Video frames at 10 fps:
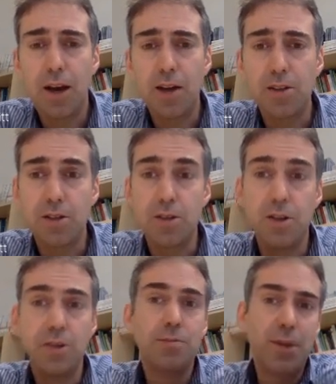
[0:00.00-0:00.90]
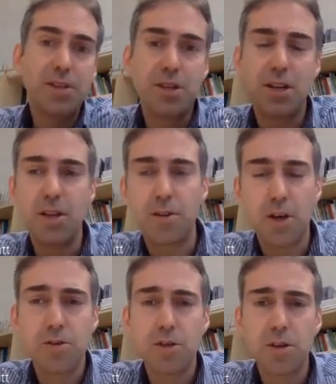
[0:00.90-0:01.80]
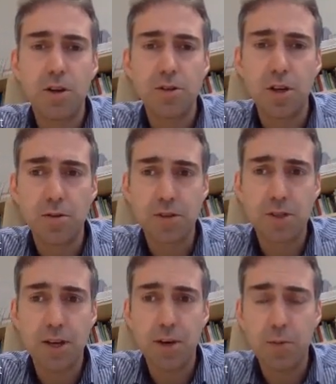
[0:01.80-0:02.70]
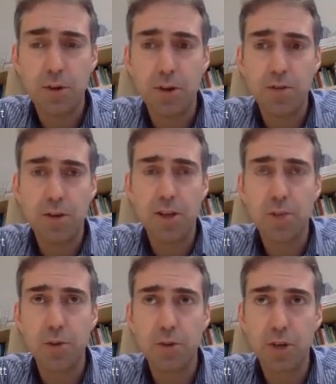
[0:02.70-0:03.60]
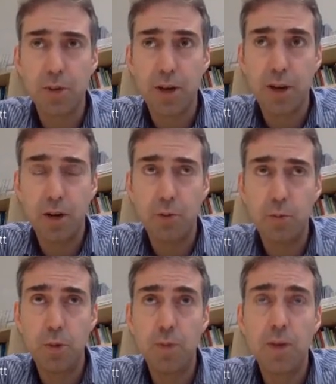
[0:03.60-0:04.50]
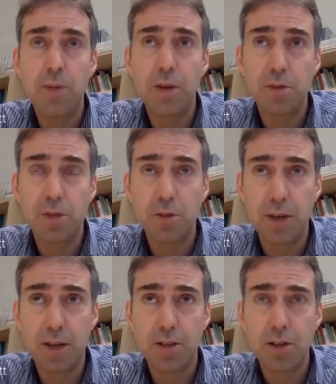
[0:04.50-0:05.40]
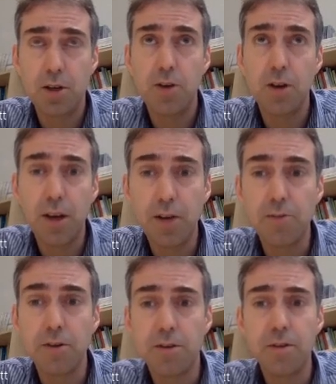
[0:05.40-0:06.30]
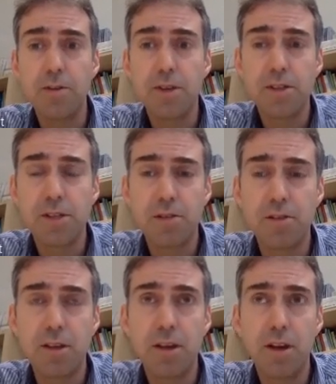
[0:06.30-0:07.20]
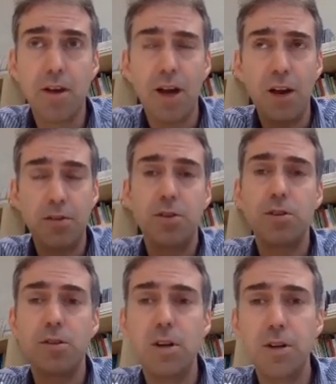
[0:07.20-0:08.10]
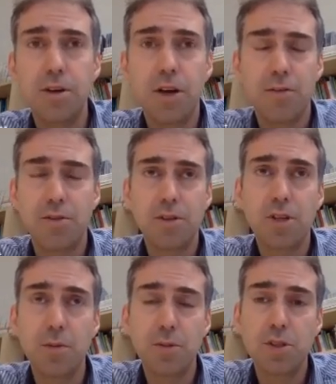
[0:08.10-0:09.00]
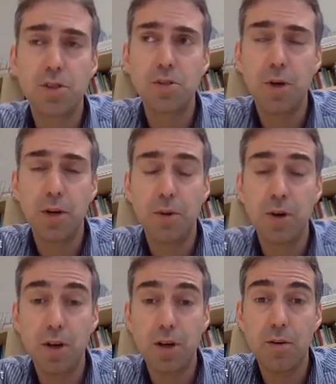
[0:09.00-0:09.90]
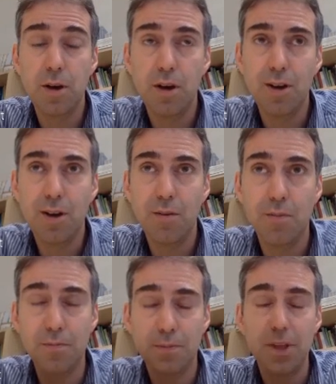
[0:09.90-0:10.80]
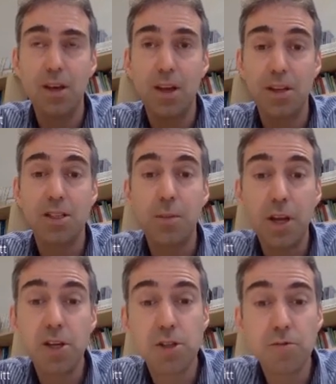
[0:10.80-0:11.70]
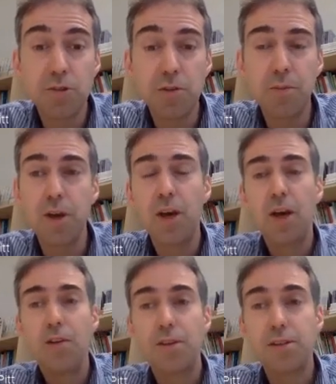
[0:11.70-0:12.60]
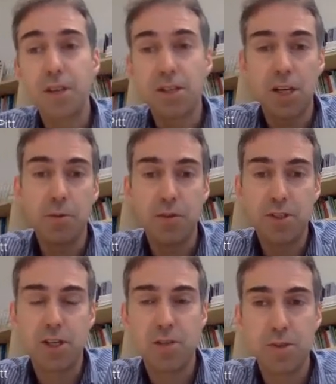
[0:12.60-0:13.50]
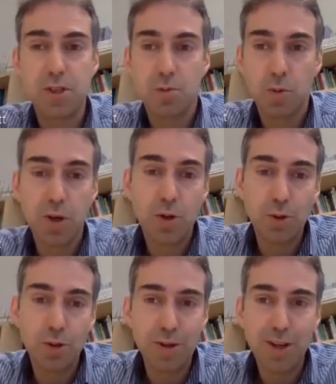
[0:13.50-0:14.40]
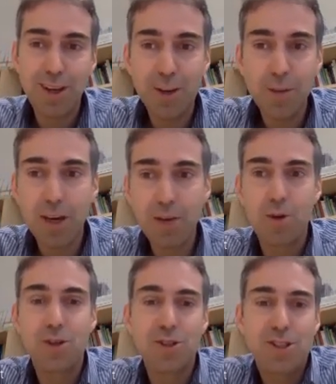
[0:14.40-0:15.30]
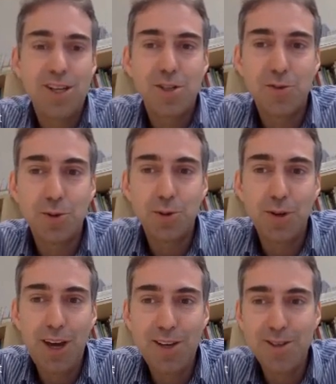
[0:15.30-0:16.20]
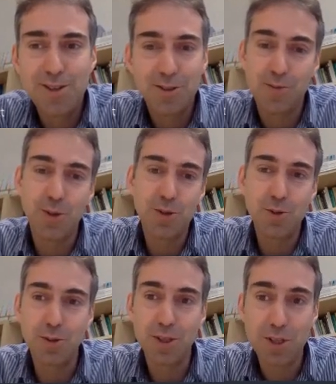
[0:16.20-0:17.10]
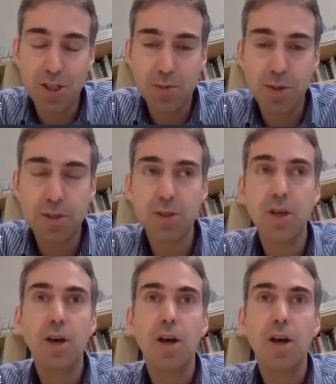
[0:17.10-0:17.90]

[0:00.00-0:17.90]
And the learner basically goes along to there. We're currently exploring about how we may be able to do that online rather than necessarily having the learner having to come to an examination room. The second type of assessment is what we call an EMA, which stands for End of Module Assessment.